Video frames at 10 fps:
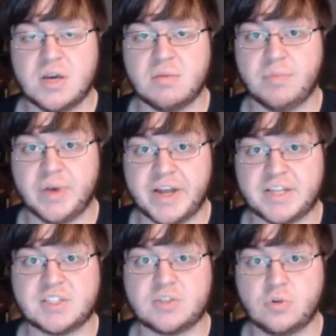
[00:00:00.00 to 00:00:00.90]

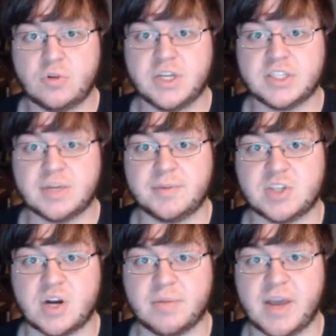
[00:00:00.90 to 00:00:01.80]
But school is going to be
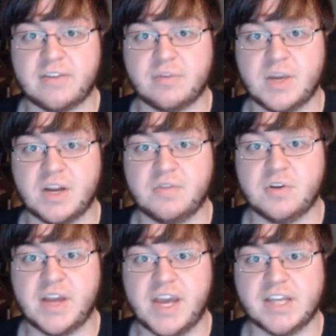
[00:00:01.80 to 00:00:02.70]
starting back for me in a
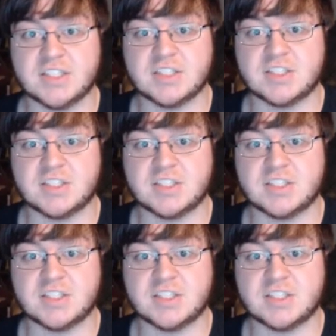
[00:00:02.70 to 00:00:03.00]
few days,